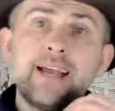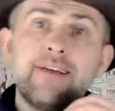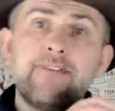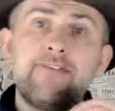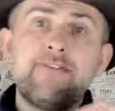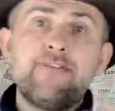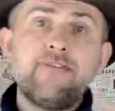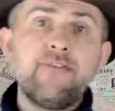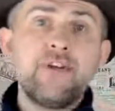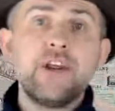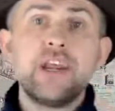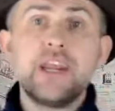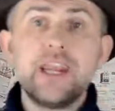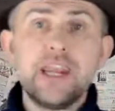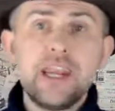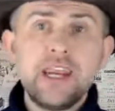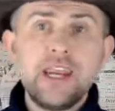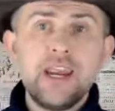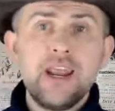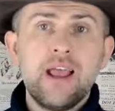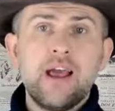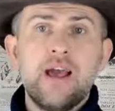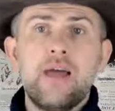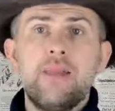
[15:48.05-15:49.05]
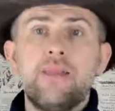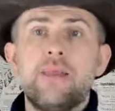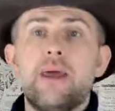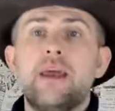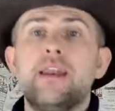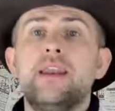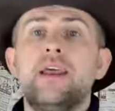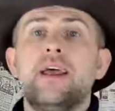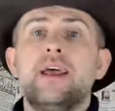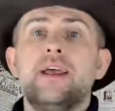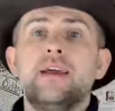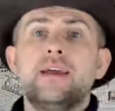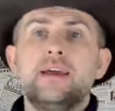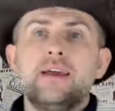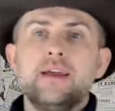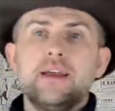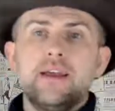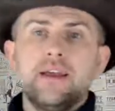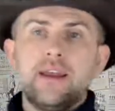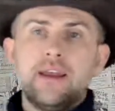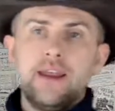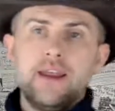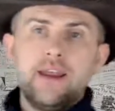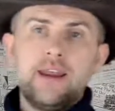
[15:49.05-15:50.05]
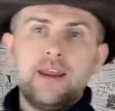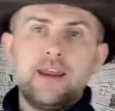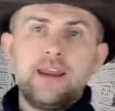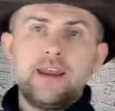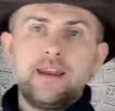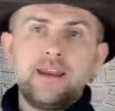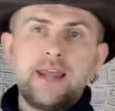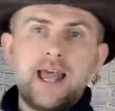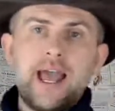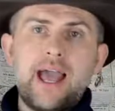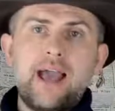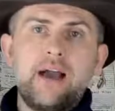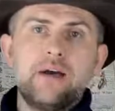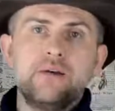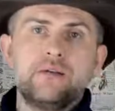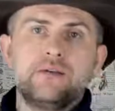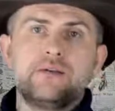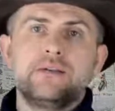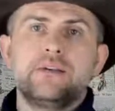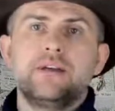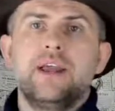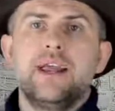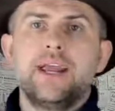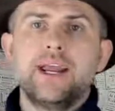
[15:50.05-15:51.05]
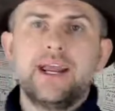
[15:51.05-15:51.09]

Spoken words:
free, and then in, out.